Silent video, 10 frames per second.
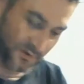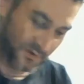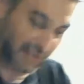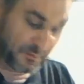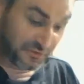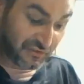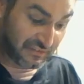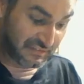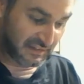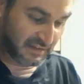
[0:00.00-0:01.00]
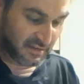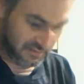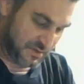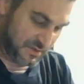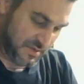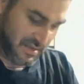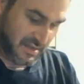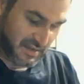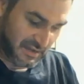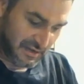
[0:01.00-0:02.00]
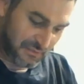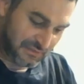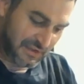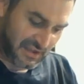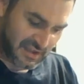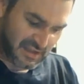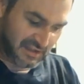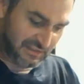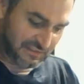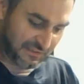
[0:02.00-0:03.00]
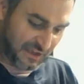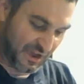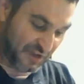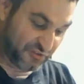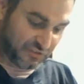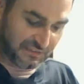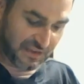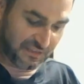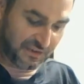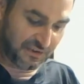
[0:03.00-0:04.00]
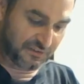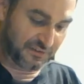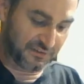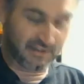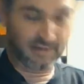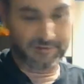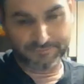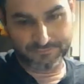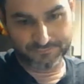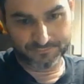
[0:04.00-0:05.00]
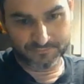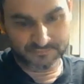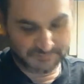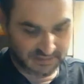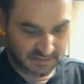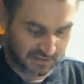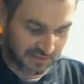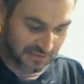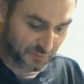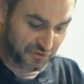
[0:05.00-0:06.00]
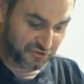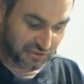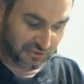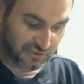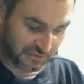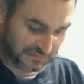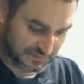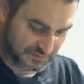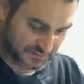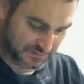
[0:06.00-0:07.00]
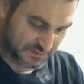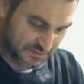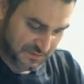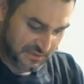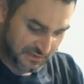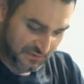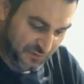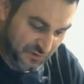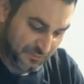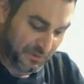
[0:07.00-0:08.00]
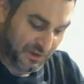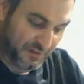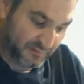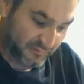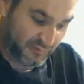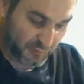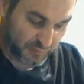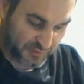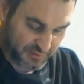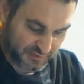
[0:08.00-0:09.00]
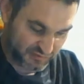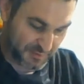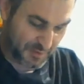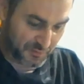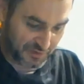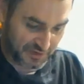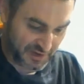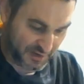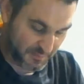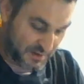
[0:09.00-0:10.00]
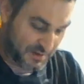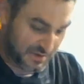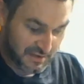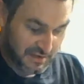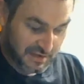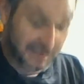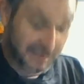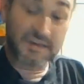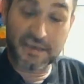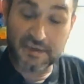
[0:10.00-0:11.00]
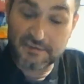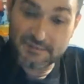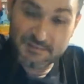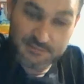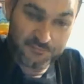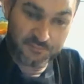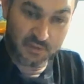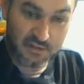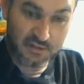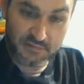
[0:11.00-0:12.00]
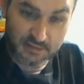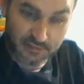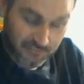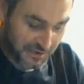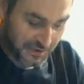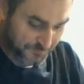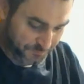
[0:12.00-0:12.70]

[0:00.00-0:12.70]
Her name was Christina. And I was like, hey, this is odd, she's not there. Turns out that's should have looked. Because we just put out some food, she probably would have came. In any case, live and learn, right?